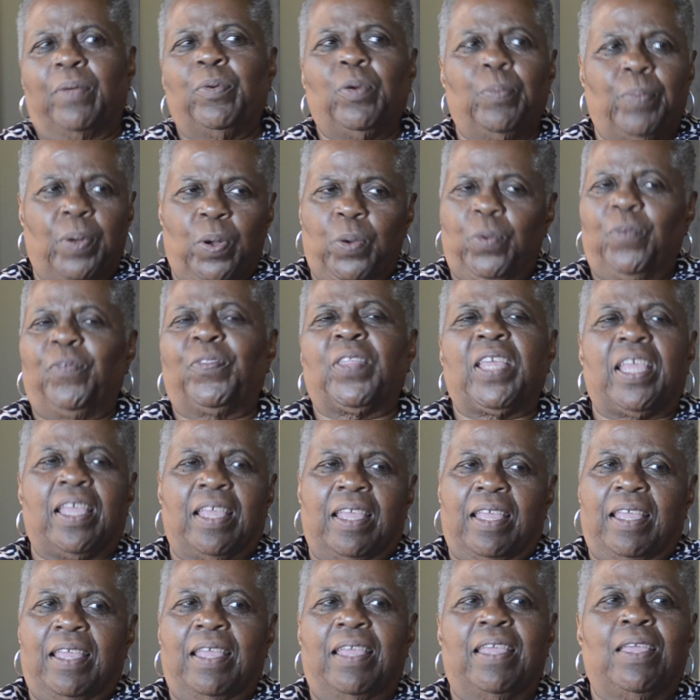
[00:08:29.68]
both
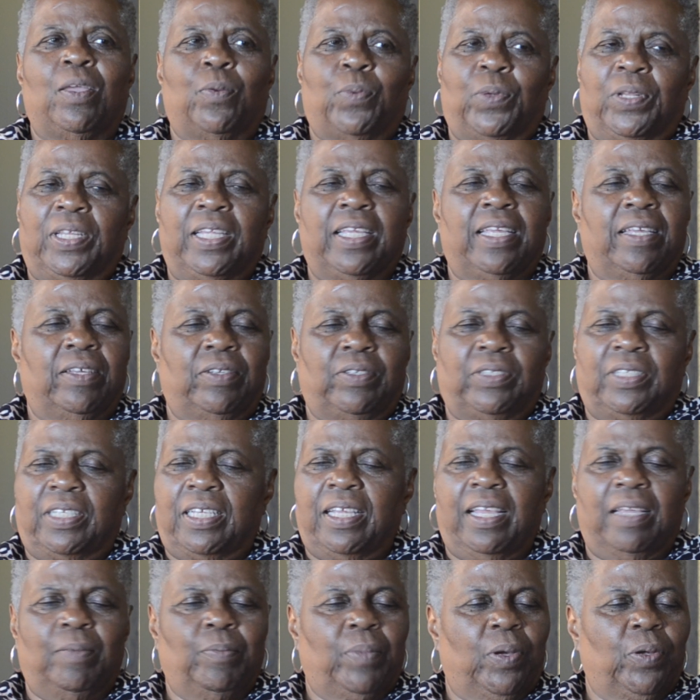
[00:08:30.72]
equally
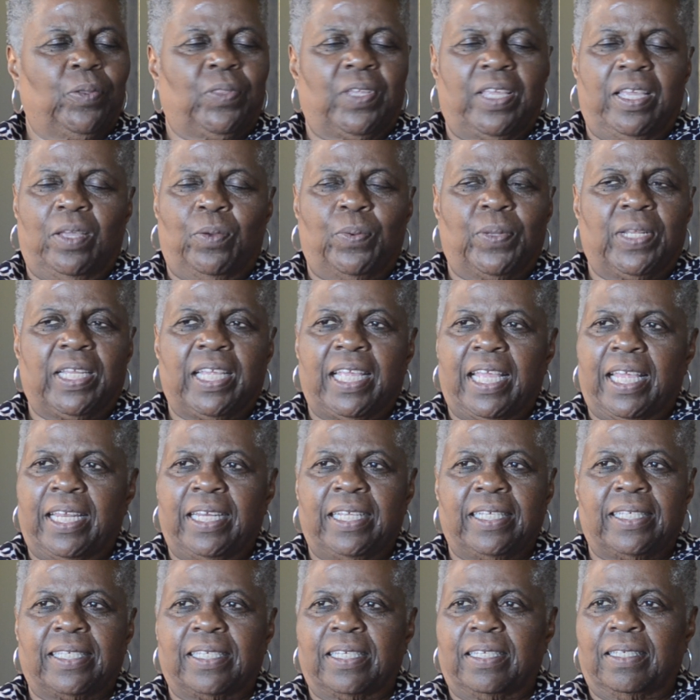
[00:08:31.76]
guilty and both equally
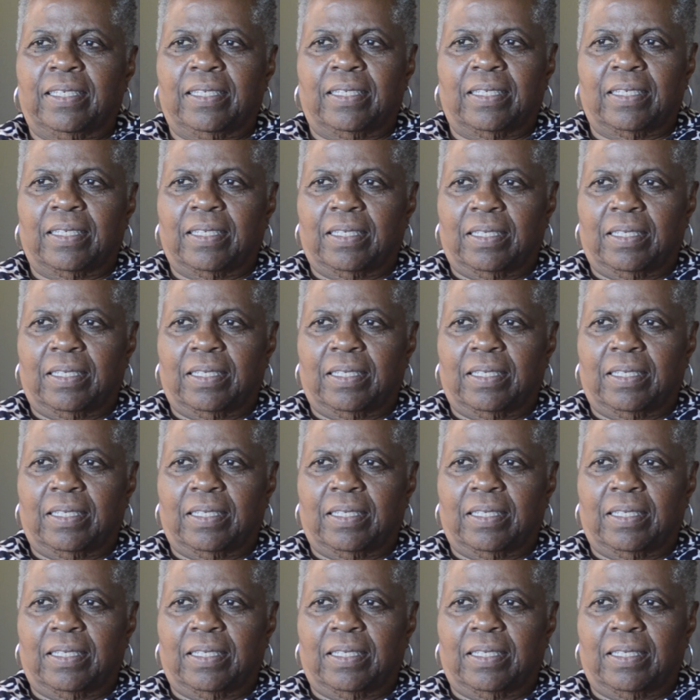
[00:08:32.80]
innocent,